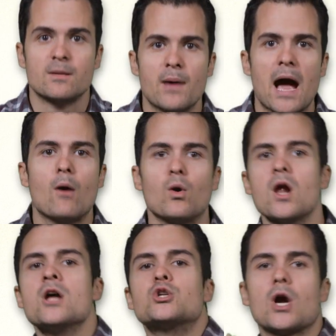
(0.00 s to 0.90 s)
power,
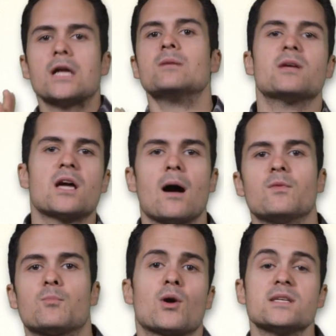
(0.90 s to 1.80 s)
trying to become
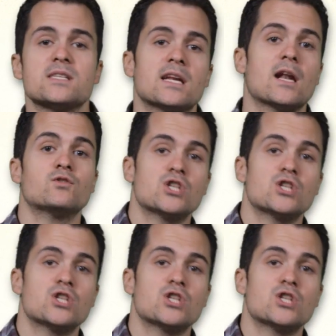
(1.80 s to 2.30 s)
the president of